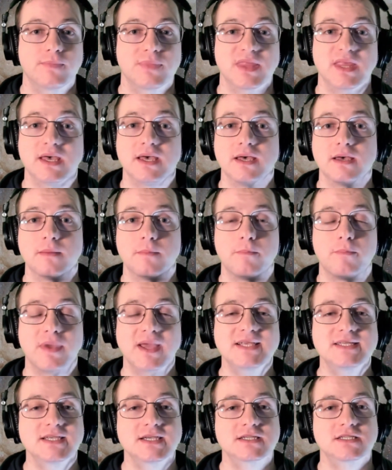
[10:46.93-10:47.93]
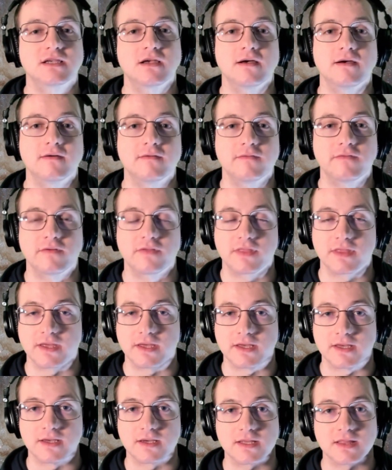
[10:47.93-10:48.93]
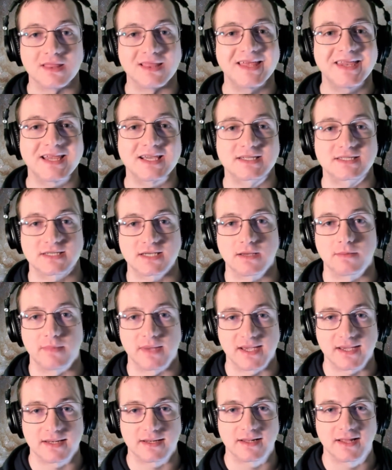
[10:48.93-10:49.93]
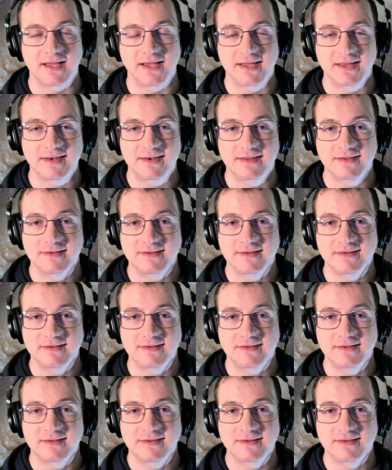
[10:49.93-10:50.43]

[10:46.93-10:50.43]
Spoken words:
the basics of the Linux command line.